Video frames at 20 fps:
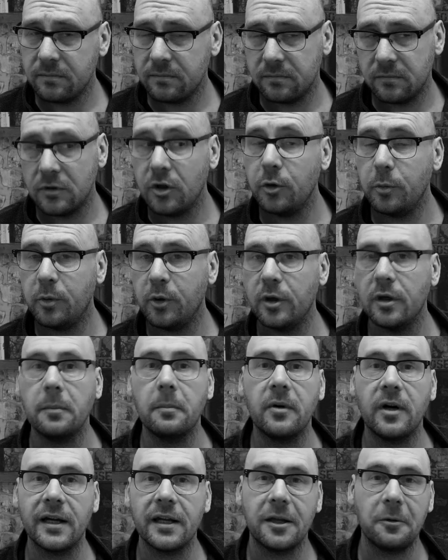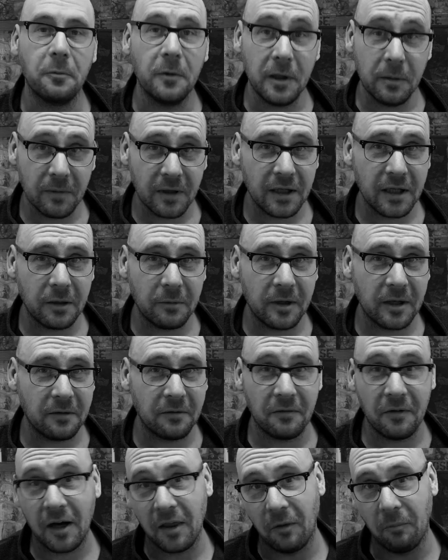now putting in black and white, by the way,
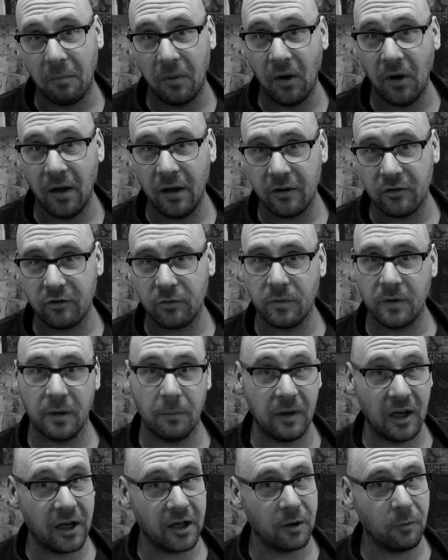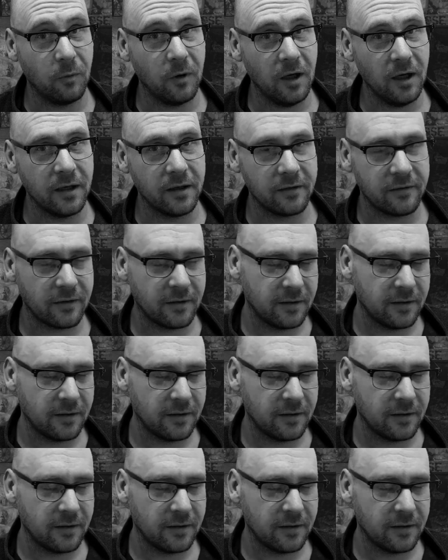rather posh with the black and white.